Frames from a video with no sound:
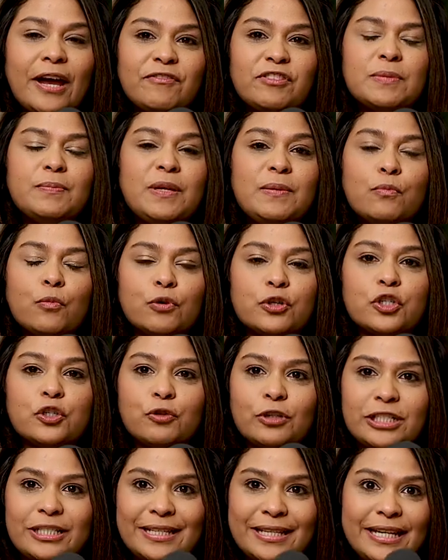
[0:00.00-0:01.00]
have to be more
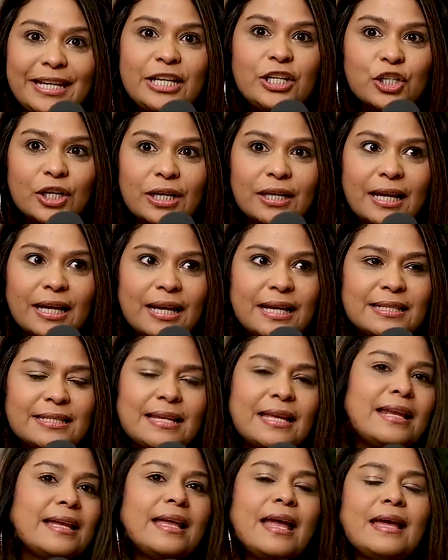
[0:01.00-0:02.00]
strategic, like I
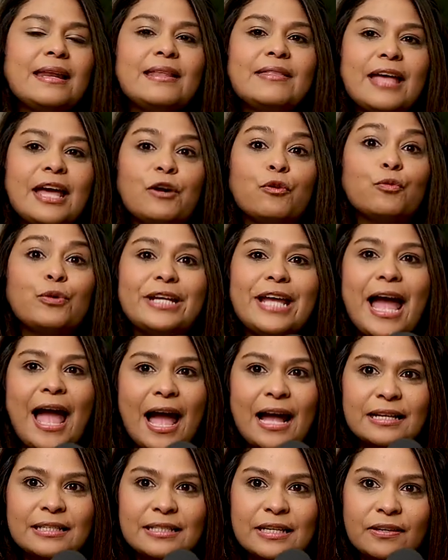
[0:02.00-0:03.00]
said again, than
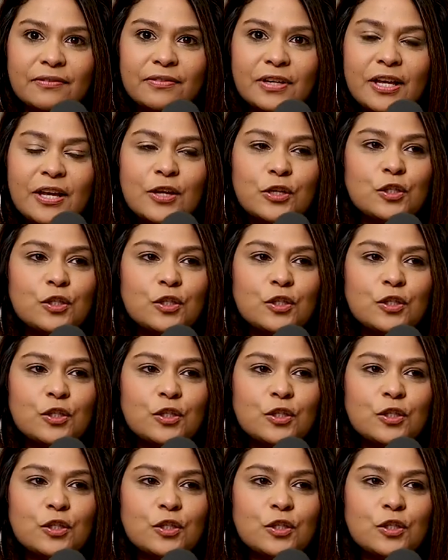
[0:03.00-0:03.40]
reactive.